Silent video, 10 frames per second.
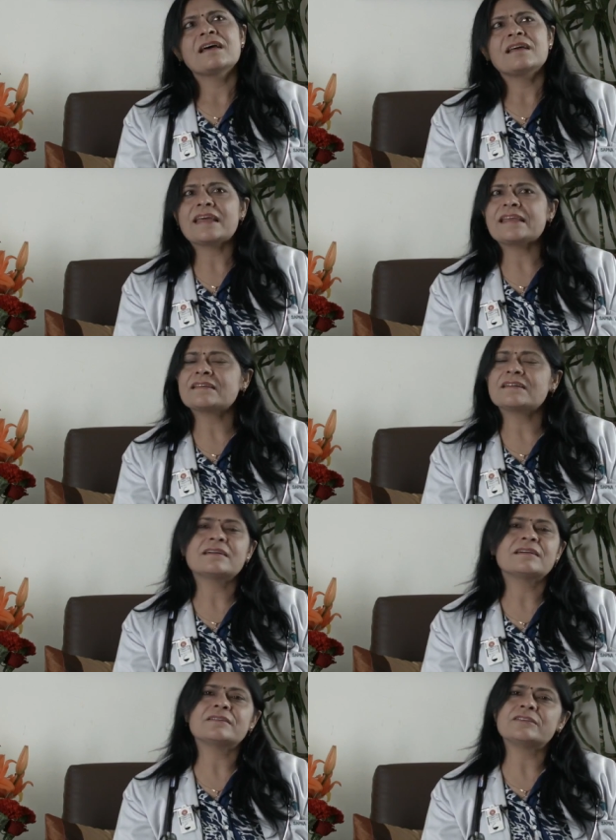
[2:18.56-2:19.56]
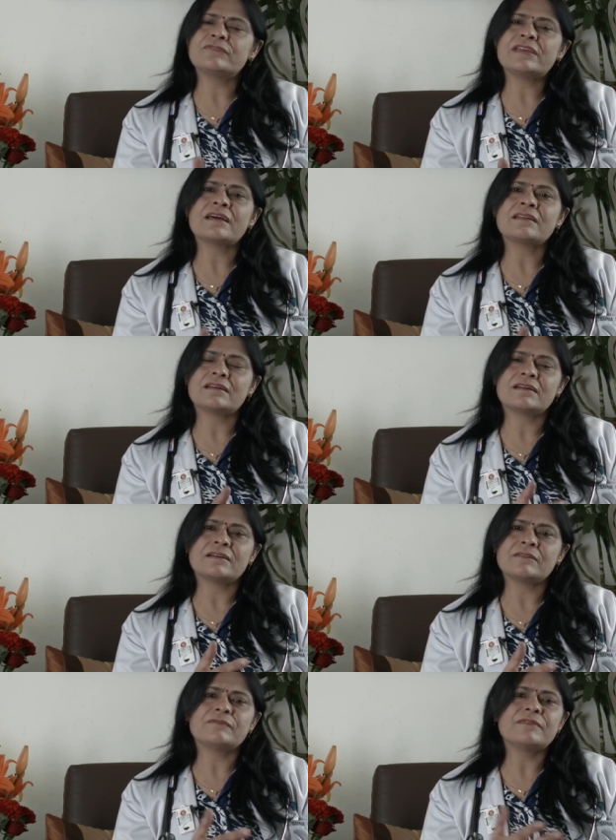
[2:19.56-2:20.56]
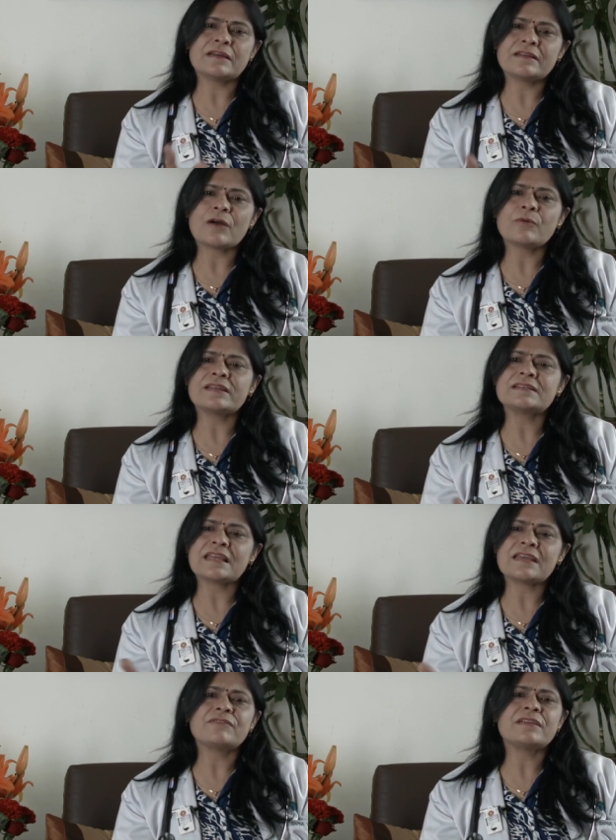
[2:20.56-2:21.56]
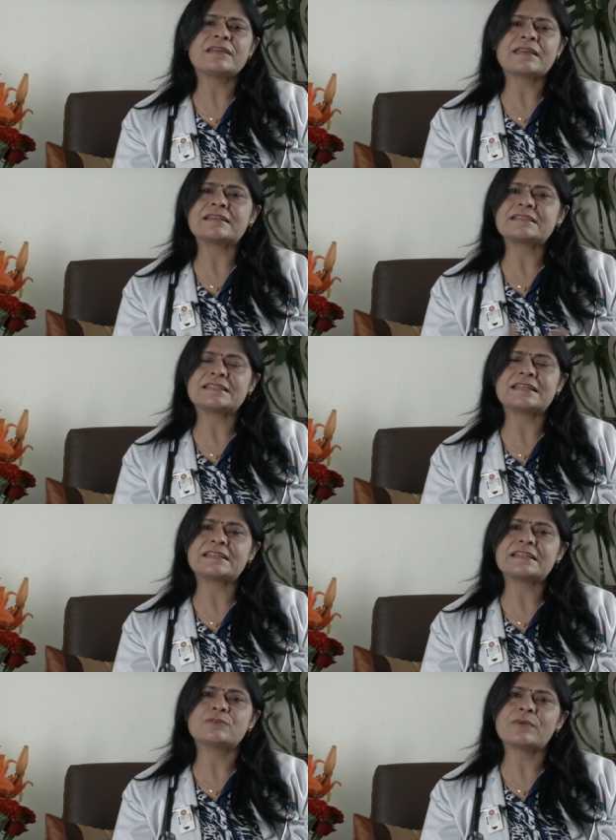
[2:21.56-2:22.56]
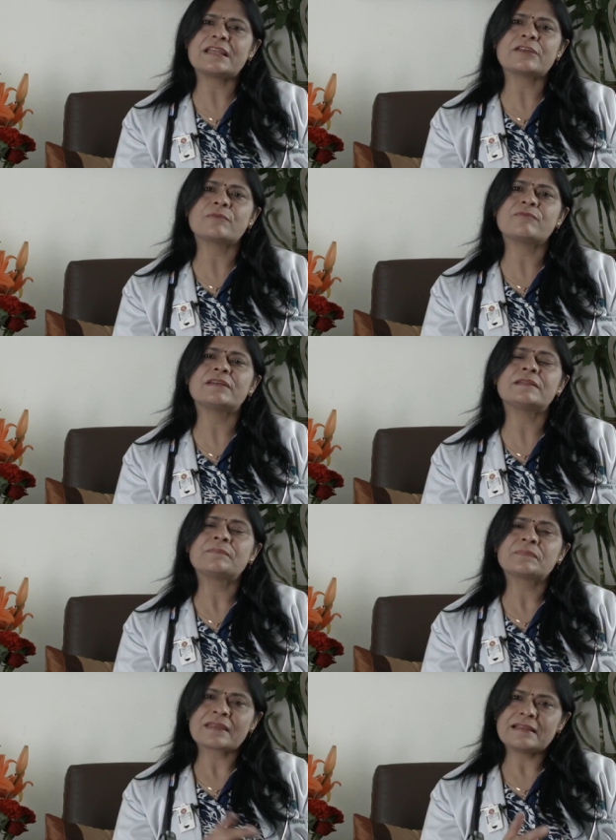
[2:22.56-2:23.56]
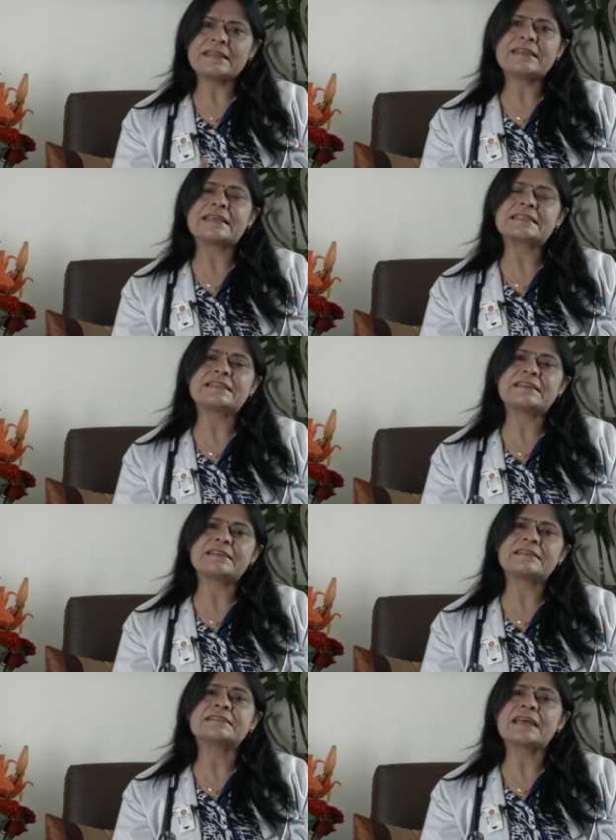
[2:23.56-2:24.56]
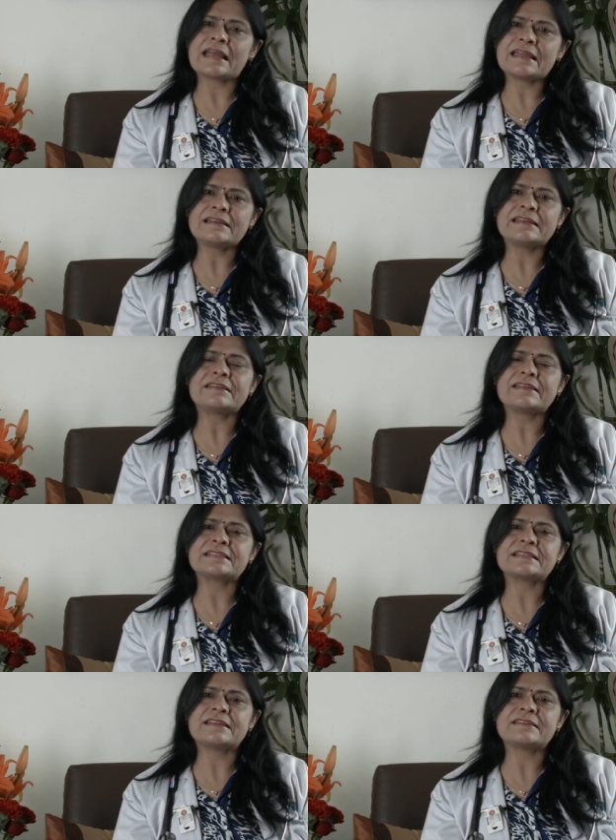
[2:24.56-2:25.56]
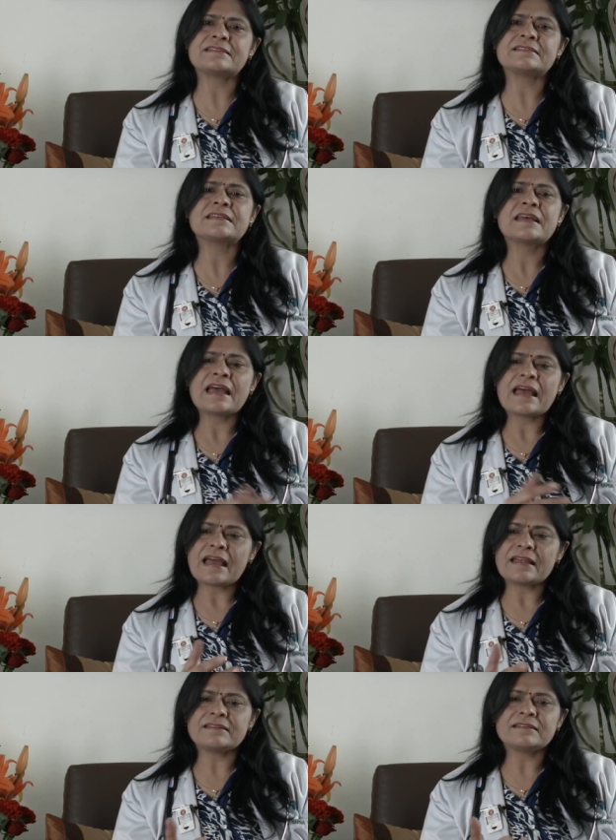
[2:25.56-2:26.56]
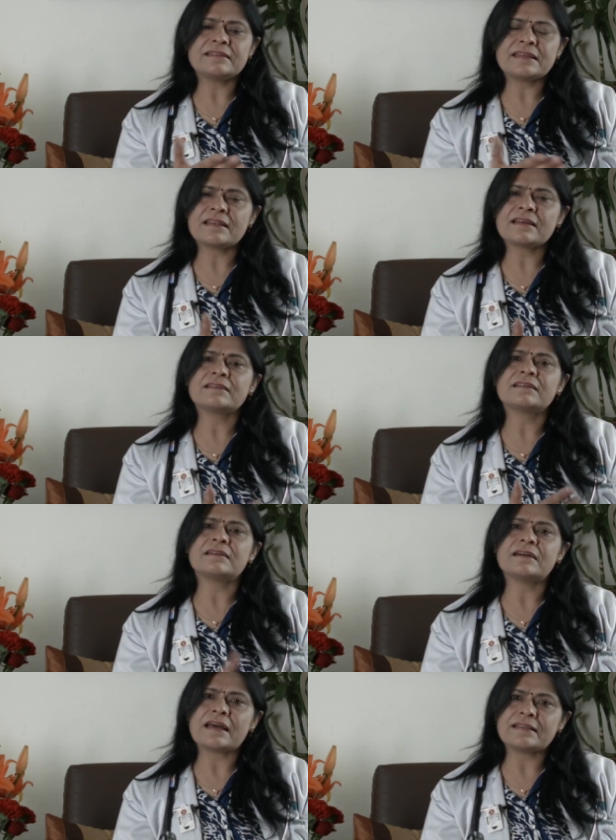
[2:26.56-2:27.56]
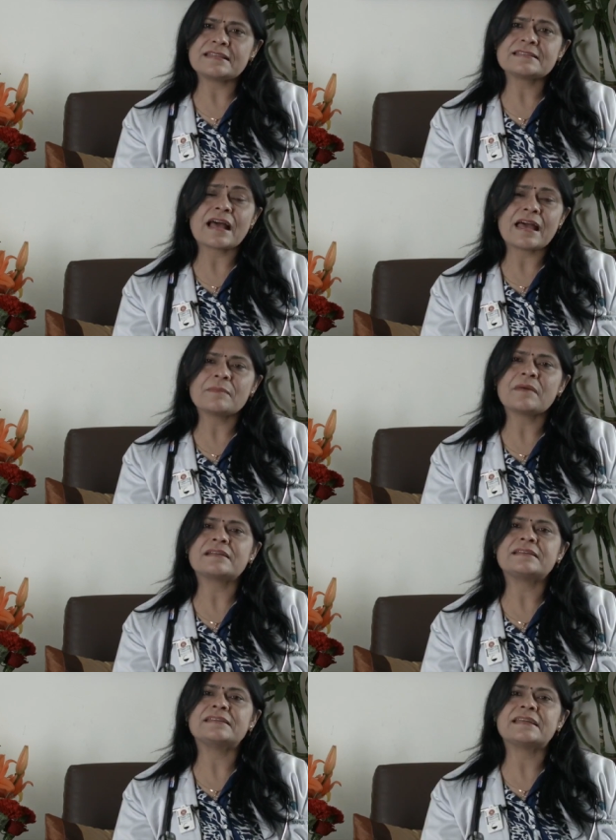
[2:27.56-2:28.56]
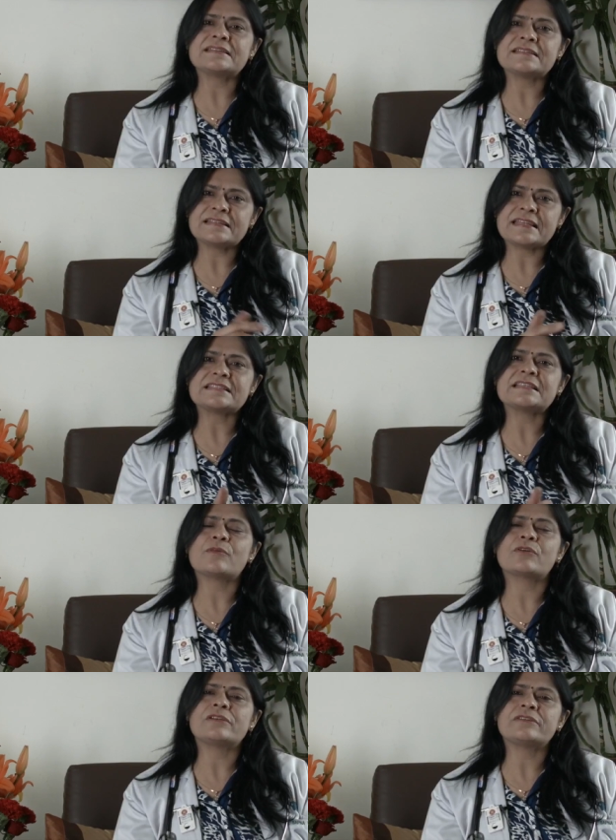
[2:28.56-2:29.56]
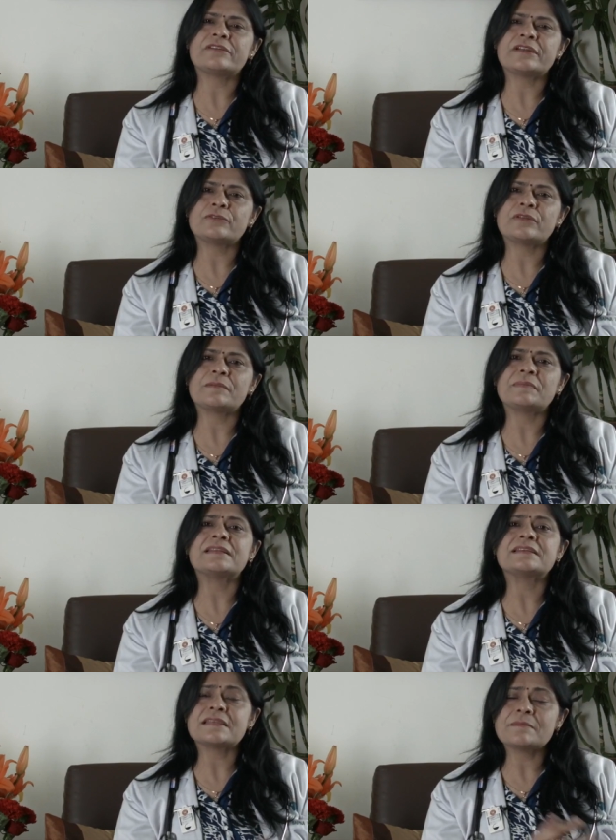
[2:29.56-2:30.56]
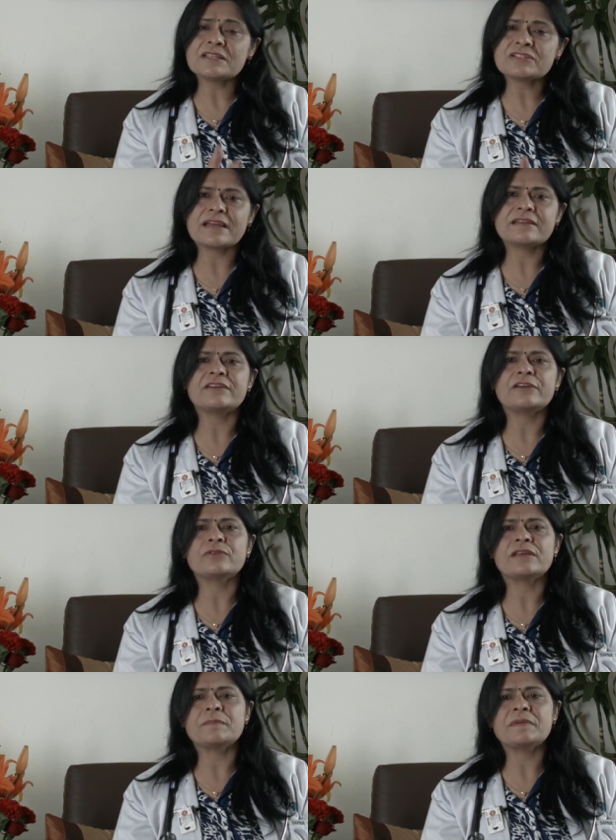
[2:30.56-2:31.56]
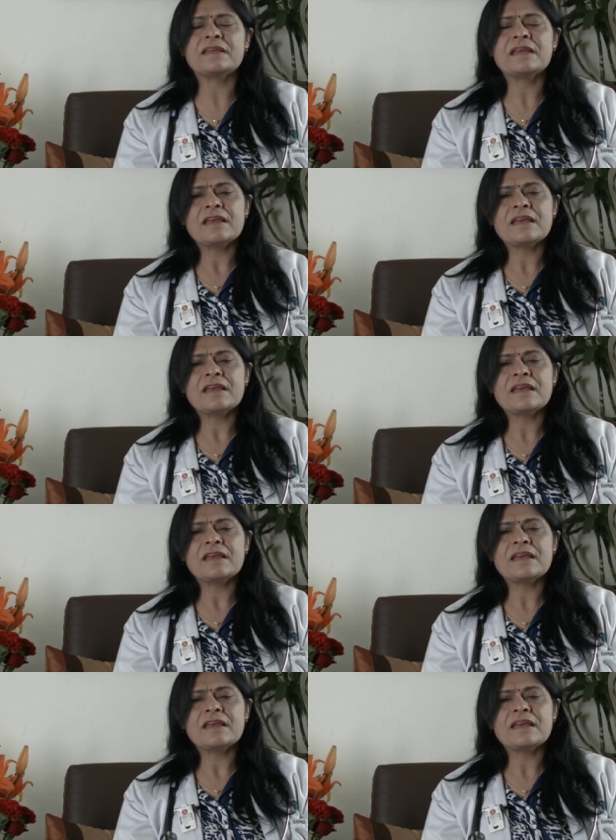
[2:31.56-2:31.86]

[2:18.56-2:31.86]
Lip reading: Like we are nowadays, every cancer center is well equipped with linear accelerators, high-end linear accelerators, and there's IMRT, that is intensity modulated radiotherapy, there's image guided radiotherapy,